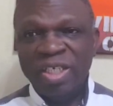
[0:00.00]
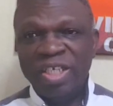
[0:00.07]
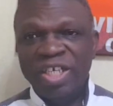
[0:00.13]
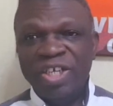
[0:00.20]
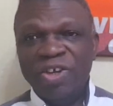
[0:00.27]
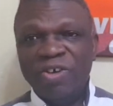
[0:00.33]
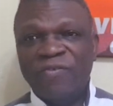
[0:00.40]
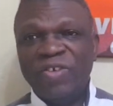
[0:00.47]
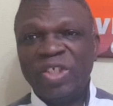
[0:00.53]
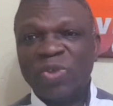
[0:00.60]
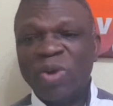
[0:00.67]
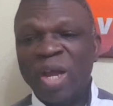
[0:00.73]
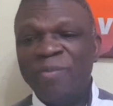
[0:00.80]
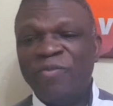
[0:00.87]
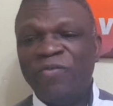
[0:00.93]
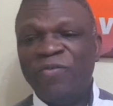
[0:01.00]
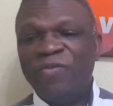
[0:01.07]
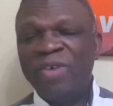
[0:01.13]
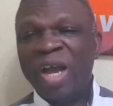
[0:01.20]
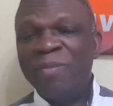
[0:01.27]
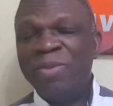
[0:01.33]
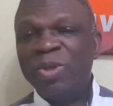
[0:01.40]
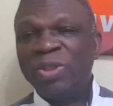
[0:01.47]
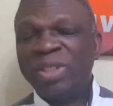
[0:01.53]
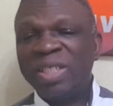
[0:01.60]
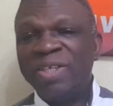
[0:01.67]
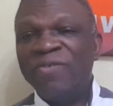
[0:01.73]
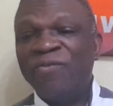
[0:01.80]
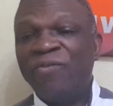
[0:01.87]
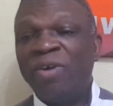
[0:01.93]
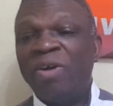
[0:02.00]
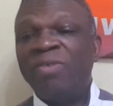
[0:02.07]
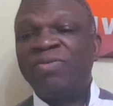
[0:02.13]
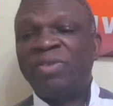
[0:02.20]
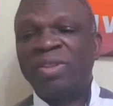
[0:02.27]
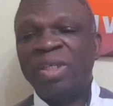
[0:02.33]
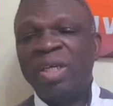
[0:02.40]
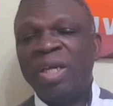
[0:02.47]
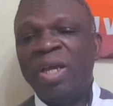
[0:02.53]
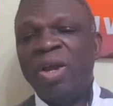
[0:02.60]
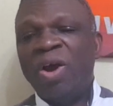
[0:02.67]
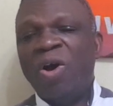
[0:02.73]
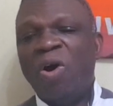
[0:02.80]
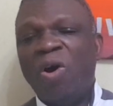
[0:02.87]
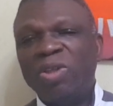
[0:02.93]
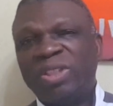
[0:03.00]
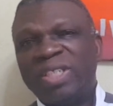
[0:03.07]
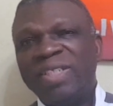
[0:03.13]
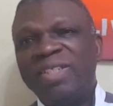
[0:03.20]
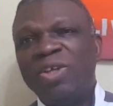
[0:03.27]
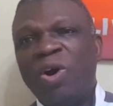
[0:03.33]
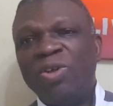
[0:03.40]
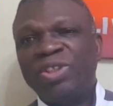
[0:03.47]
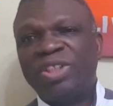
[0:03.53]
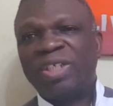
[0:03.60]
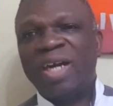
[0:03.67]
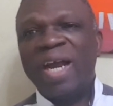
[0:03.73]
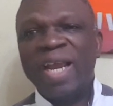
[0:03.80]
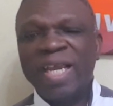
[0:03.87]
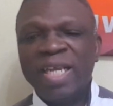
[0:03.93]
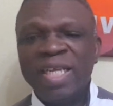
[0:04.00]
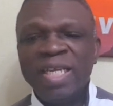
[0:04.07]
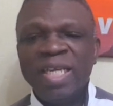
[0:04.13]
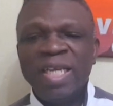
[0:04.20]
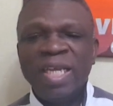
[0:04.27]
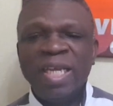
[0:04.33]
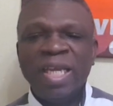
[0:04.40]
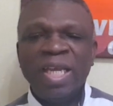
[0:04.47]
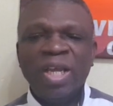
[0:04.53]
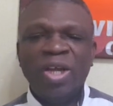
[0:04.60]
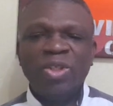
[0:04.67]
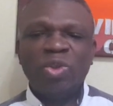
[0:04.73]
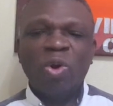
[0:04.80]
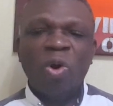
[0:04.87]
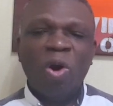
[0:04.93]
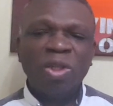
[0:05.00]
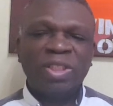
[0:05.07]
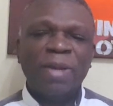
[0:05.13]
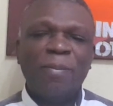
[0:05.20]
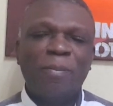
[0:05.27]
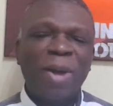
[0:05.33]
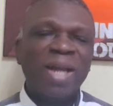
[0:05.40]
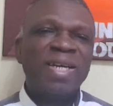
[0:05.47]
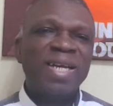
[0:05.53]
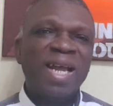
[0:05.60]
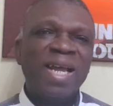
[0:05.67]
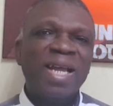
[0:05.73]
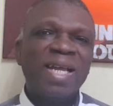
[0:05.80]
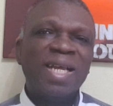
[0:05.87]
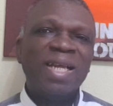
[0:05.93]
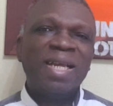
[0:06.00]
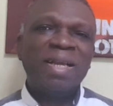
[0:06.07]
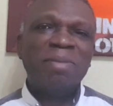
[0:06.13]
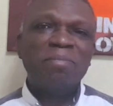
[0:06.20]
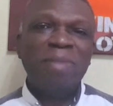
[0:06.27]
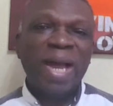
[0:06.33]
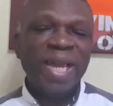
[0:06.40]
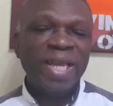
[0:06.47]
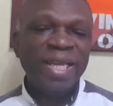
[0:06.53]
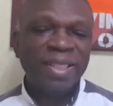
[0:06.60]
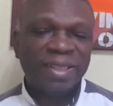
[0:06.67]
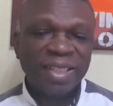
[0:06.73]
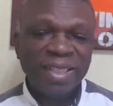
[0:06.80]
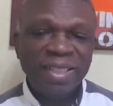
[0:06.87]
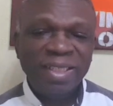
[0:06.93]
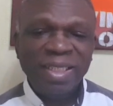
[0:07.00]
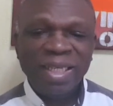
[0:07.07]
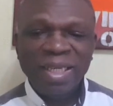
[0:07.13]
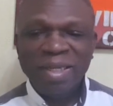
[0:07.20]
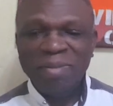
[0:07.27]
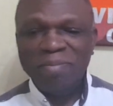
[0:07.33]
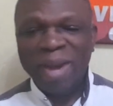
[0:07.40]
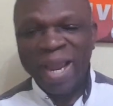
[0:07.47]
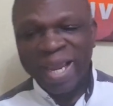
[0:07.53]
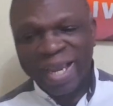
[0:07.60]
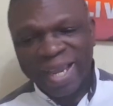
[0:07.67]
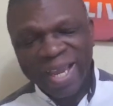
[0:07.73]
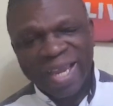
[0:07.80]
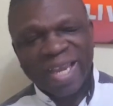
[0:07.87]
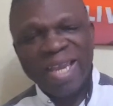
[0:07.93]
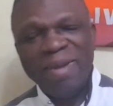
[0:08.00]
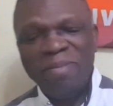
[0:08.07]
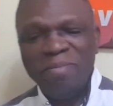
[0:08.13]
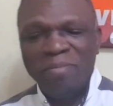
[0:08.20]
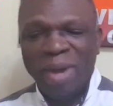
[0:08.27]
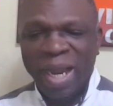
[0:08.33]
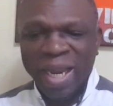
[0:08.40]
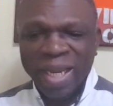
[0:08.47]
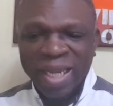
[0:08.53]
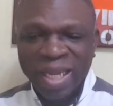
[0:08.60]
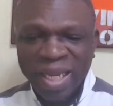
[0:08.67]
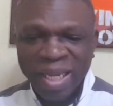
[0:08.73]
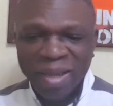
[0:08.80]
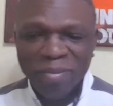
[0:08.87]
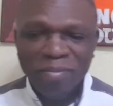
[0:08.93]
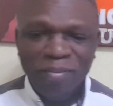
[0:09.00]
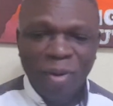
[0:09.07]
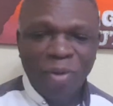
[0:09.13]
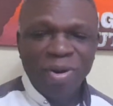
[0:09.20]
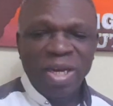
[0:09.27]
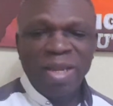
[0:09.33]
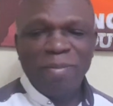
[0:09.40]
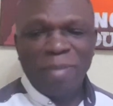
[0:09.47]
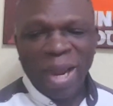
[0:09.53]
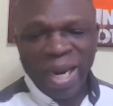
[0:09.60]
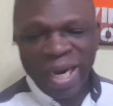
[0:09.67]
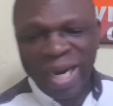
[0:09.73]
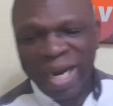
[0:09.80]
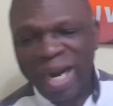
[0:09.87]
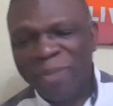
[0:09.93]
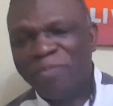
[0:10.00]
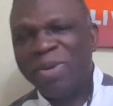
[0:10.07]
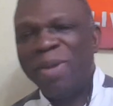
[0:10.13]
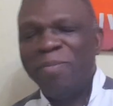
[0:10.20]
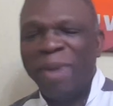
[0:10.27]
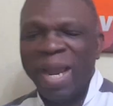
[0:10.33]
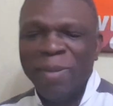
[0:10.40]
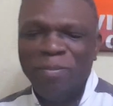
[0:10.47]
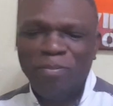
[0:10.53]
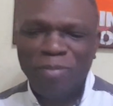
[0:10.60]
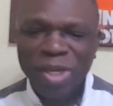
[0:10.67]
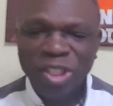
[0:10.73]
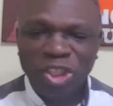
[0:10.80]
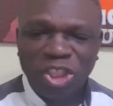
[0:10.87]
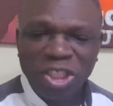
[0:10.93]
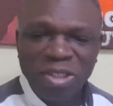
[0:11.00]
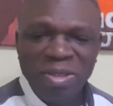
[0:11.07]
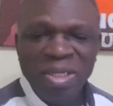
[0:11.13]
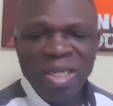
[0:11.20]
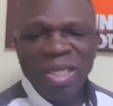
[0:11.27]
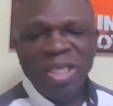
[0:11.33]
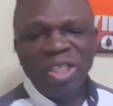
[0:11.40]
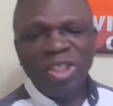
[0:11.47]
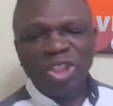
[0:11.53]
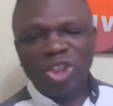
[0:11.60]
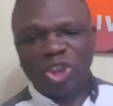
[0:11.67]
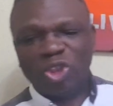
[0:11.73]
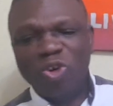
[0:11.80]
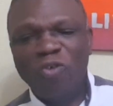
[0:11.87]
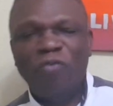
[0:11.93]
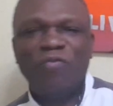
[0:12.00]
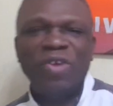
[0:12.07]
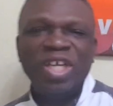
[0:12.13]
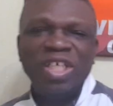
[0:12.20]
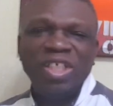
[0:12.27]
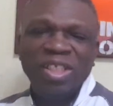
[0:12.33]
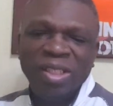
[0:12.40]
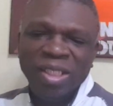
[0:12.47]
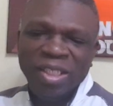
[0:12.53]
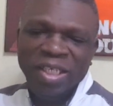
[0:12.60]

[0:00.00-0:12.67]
Physical abuse involves hurting or trying to hurt a partner by hitting, by kicking, by burning, by grabbing, by pinching, shoving,